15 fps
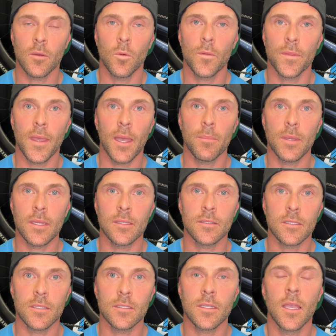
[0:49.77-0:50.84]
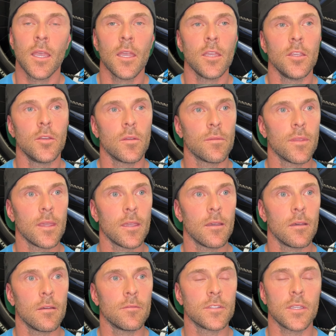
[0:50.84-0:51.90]
What that means is you can think
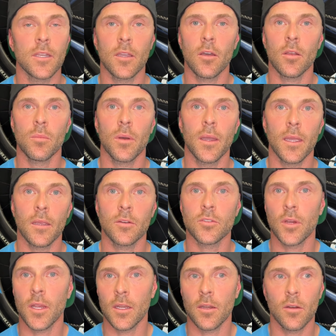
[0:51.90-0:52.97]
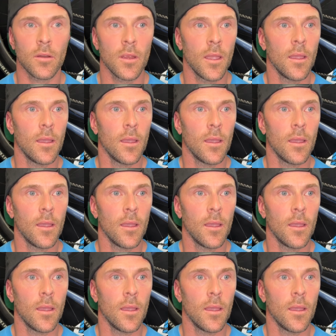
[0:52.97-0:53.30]
of sitting on a bike or trainer